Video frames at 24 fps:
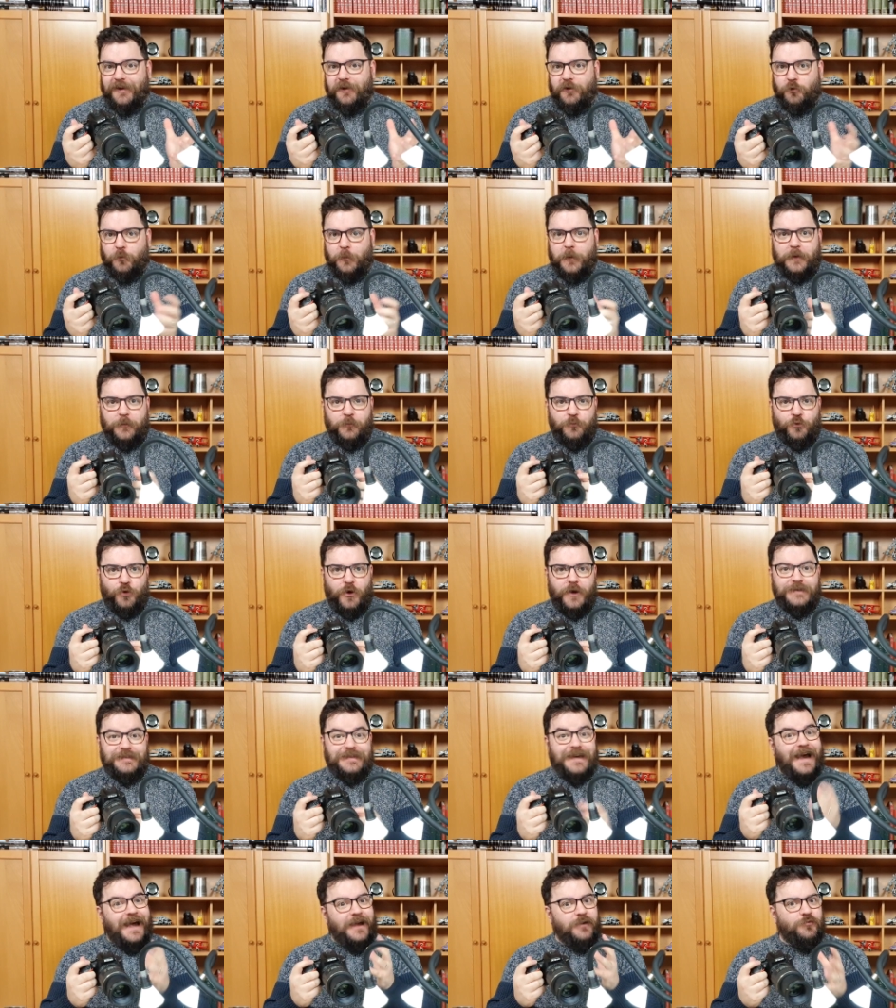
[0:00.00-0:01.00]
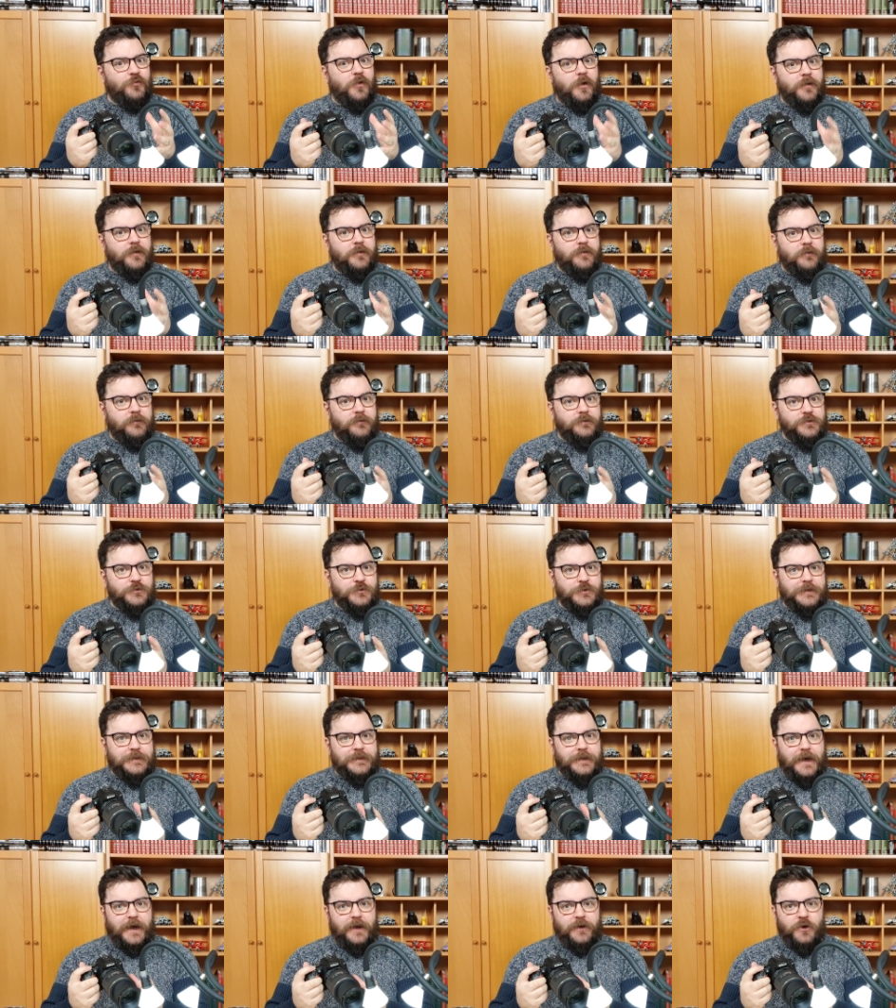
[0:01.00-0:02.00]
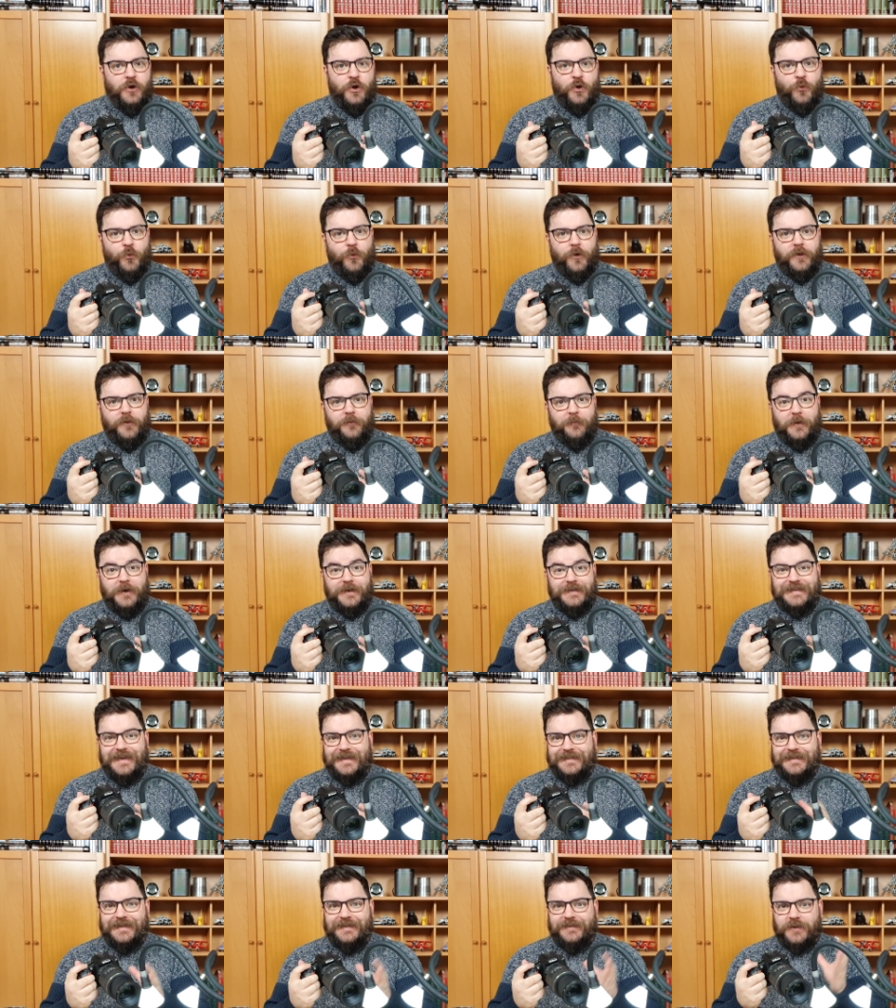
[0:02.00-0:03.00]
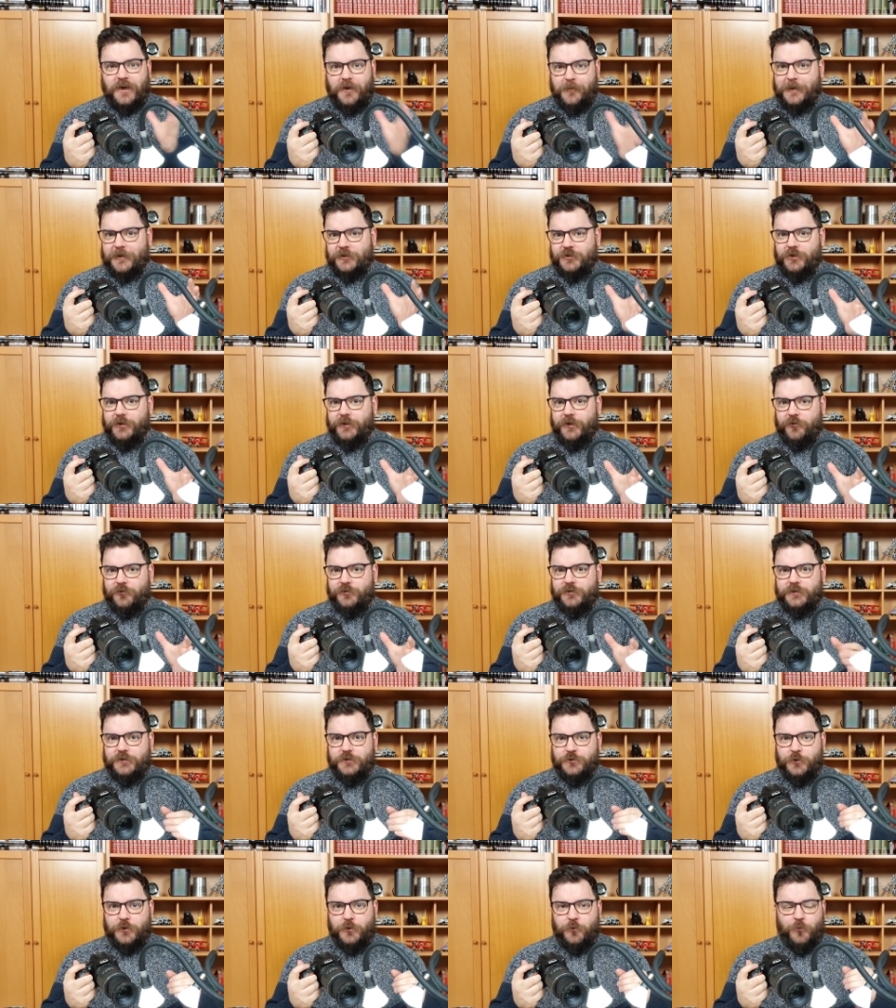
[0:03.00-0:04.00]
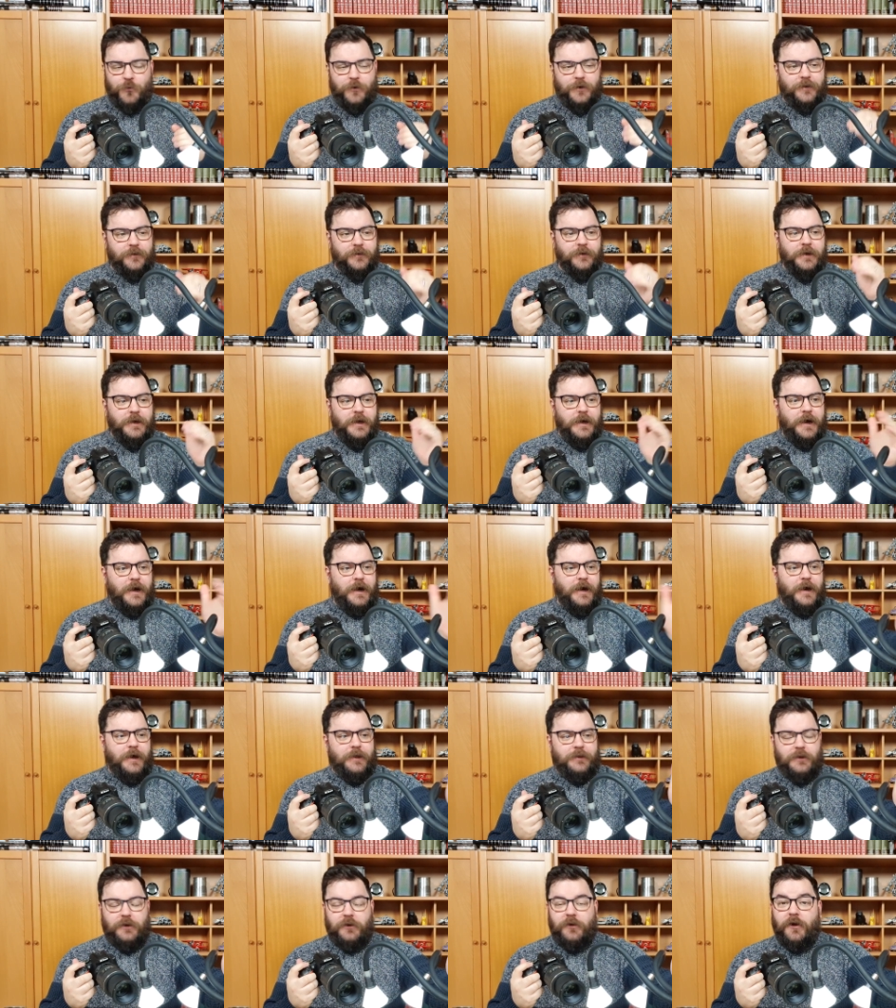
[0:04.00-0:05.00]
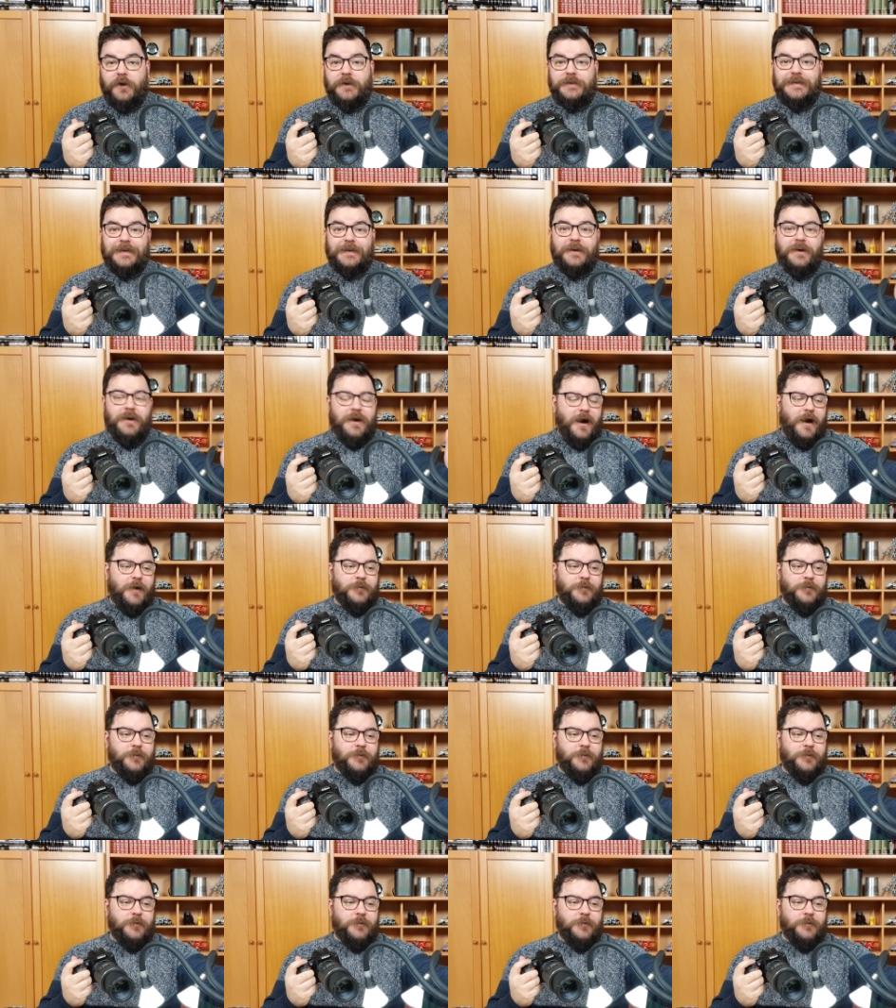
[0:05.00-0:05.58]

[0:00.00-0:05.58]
a little bit brighter and rather than doing that with my settings, I'm actually going to do it with uh, the lighting.